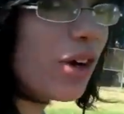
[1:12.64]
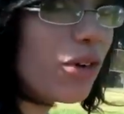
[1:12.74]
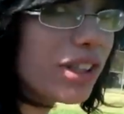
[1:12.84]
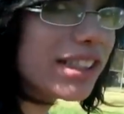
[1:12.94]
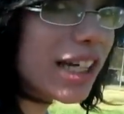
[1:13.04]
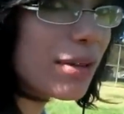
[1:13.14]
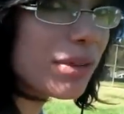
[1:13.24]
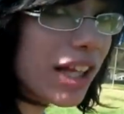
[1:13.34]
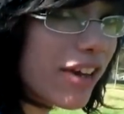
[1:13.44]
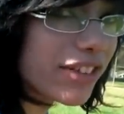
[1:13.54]
only time
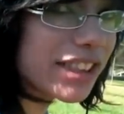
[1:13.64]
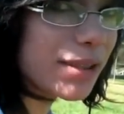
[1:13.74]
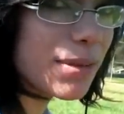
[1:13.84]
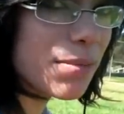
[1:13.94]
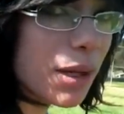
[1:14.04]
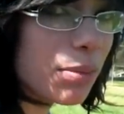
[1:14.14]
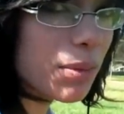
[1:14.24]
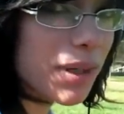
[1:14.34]
you'll ever see me burp,